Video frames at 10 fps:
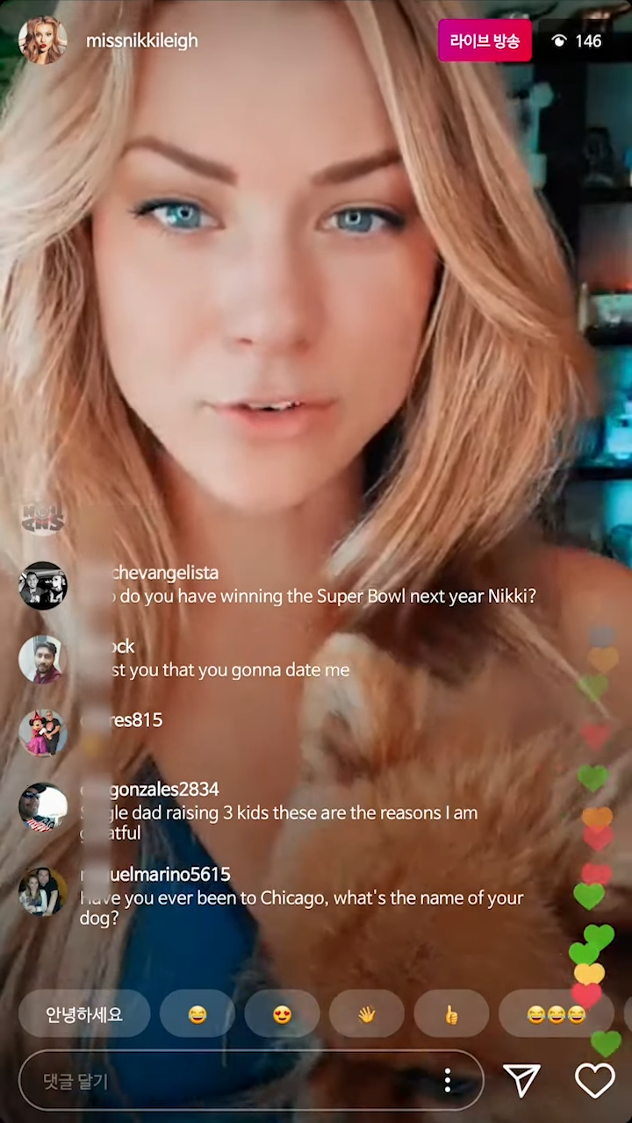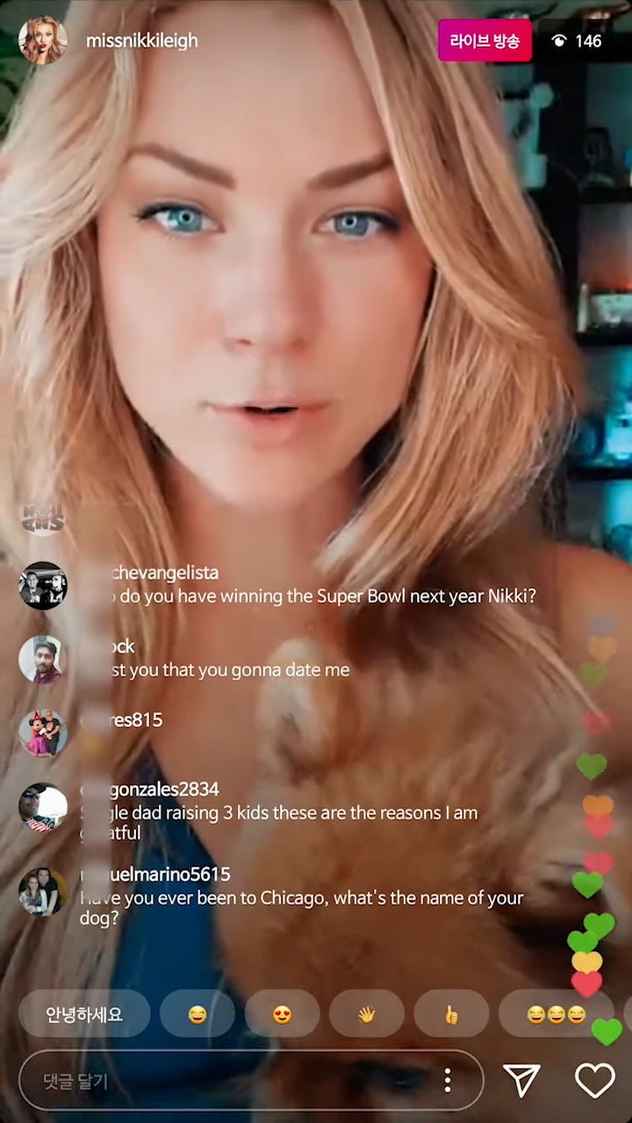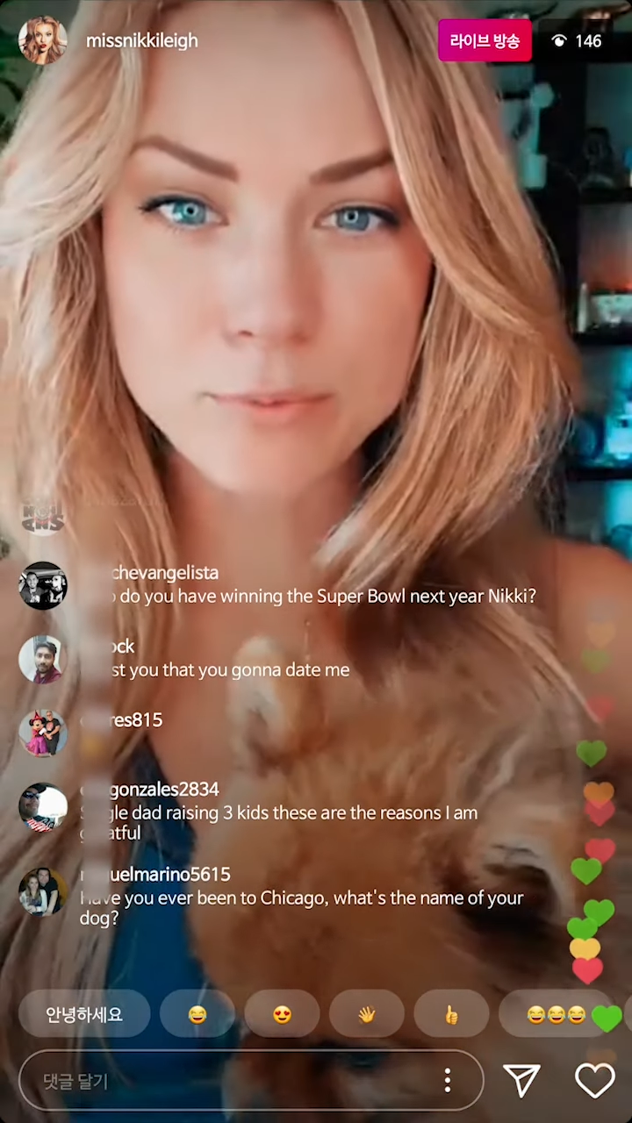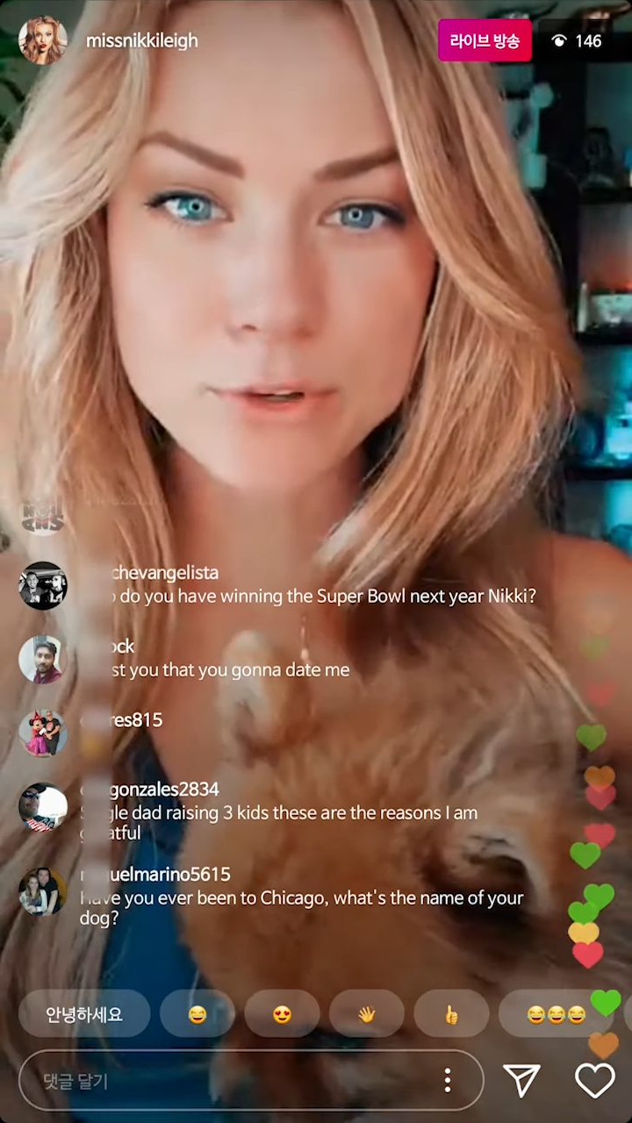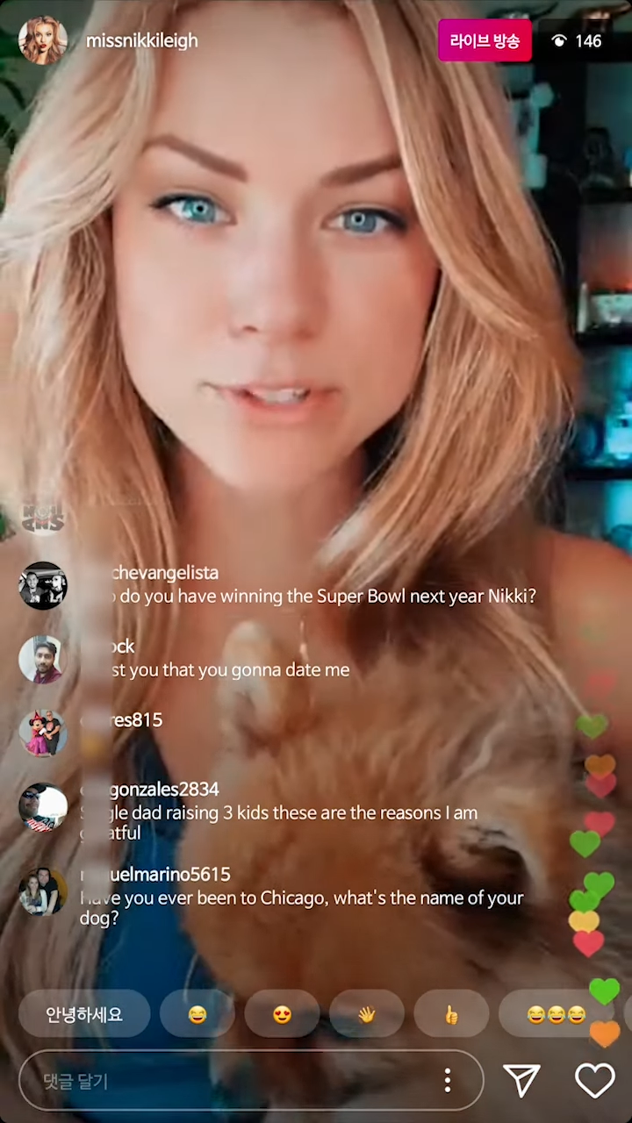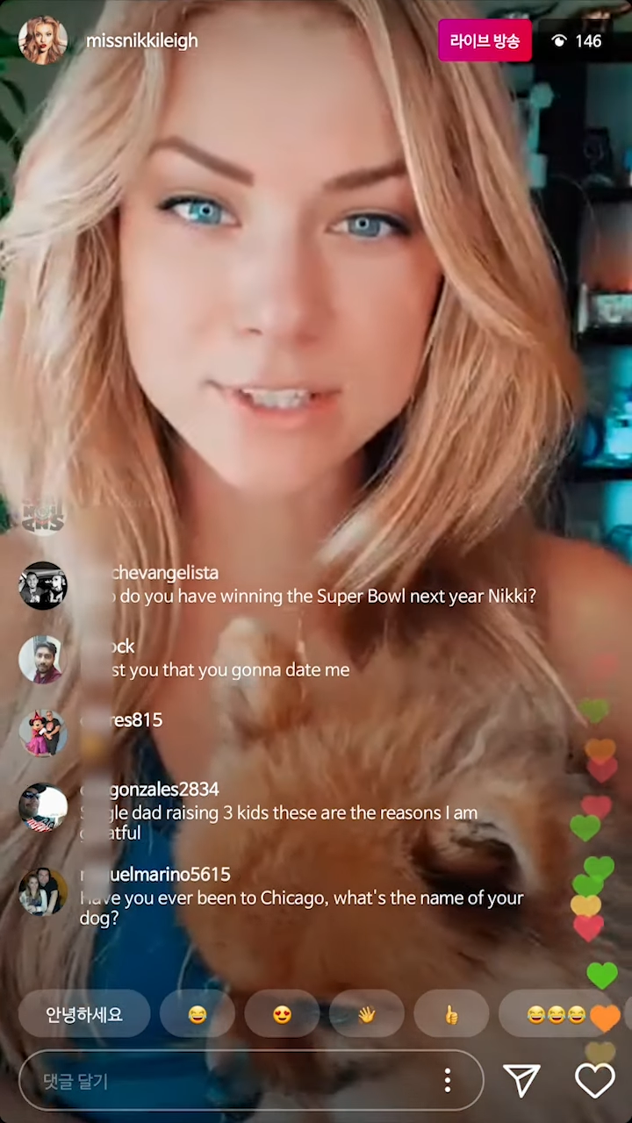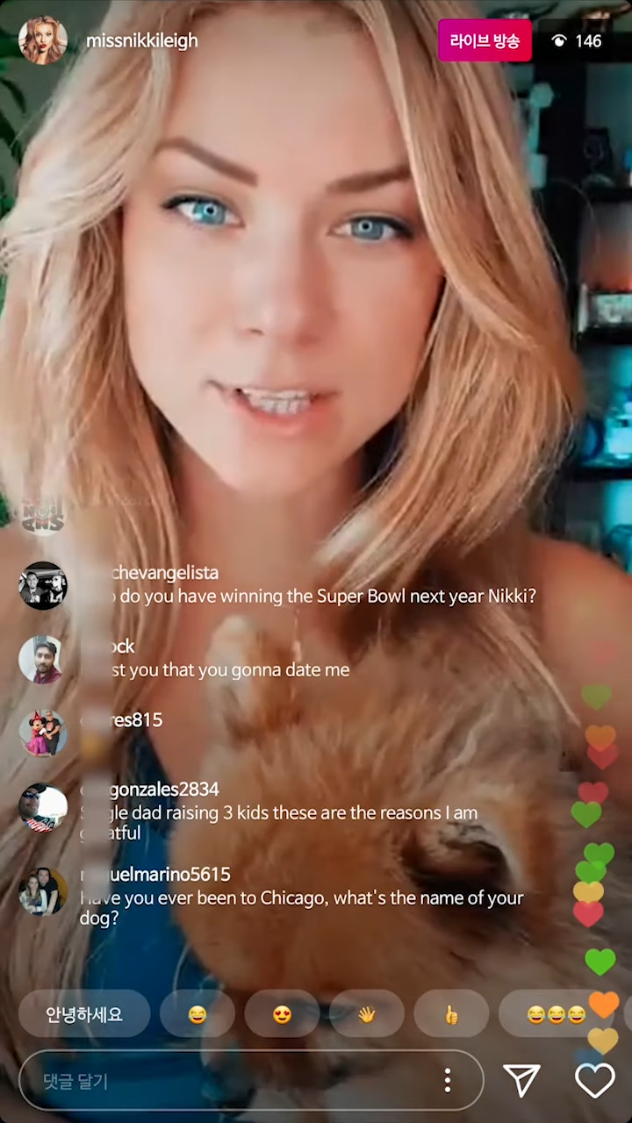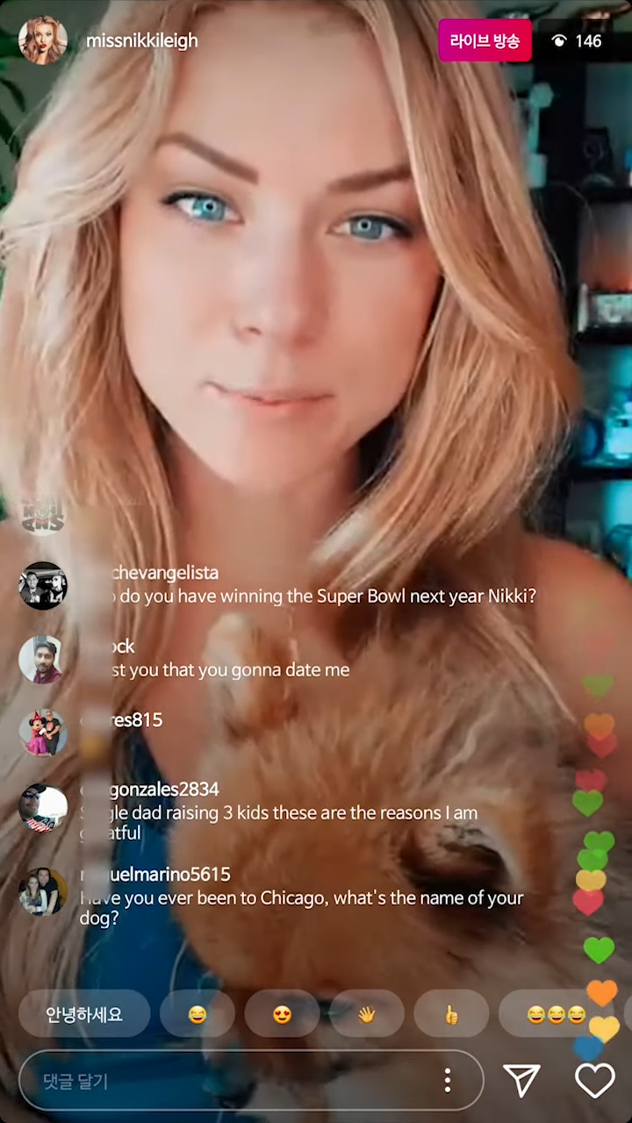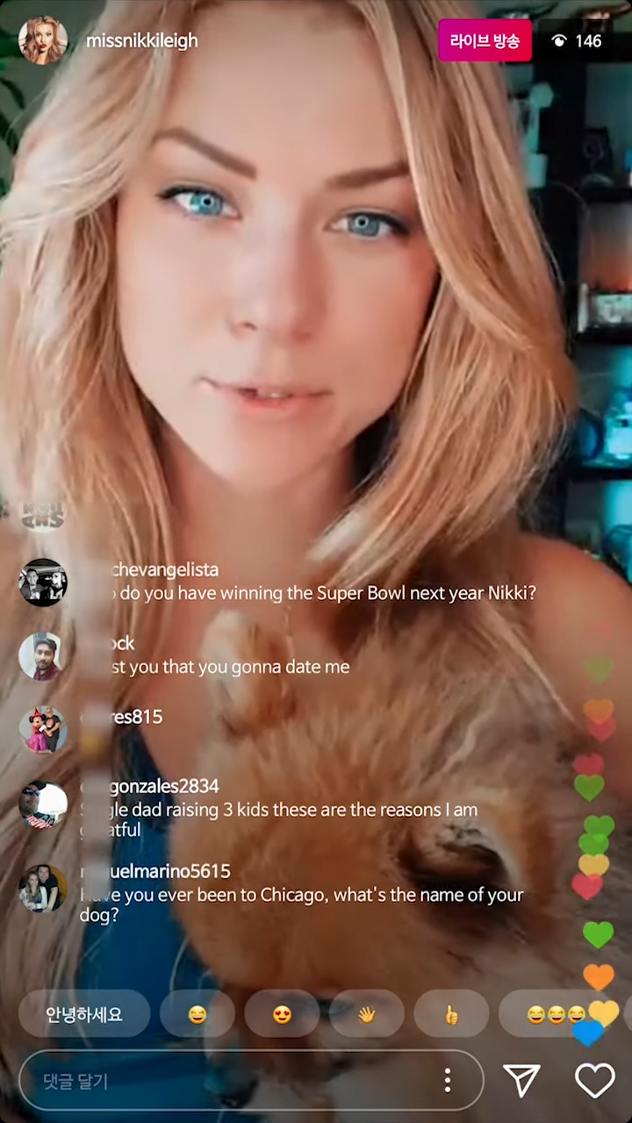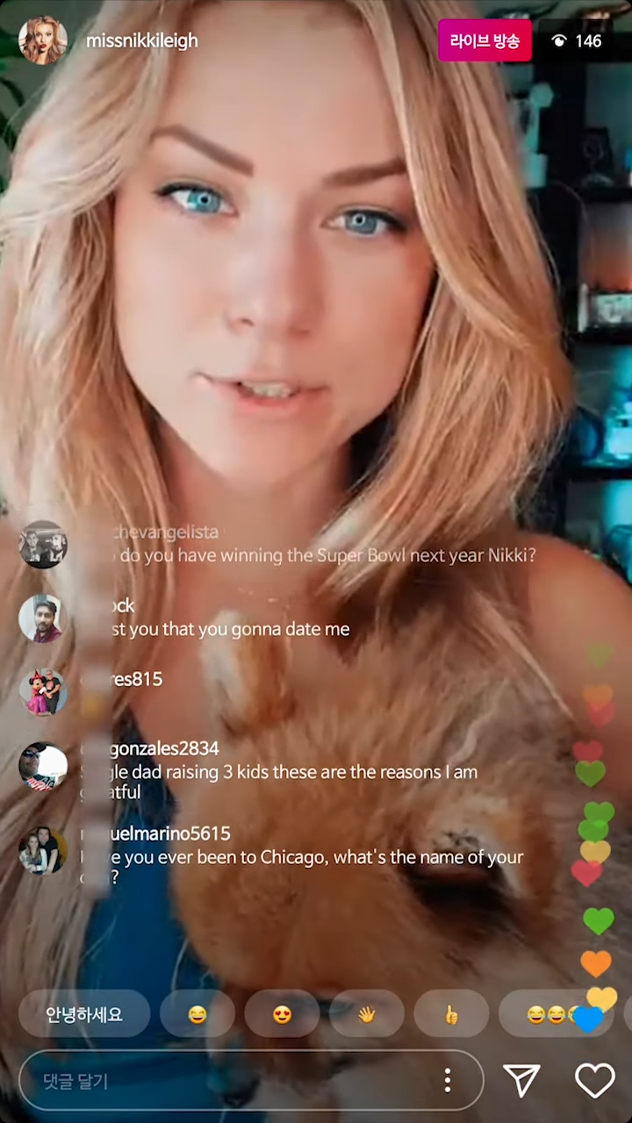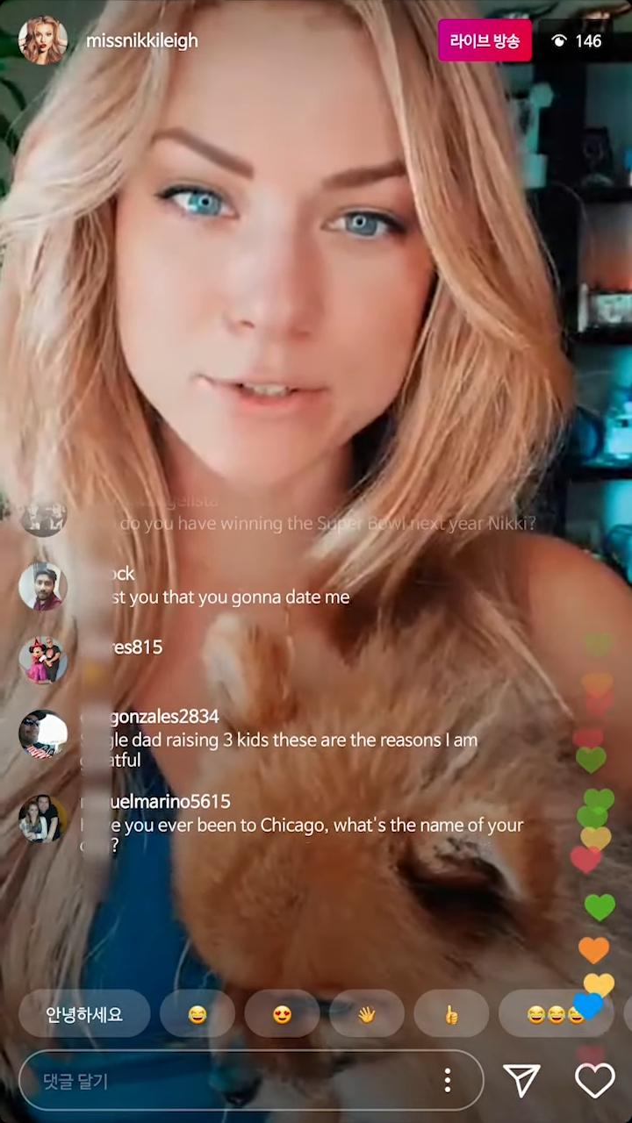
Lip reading: for music that puts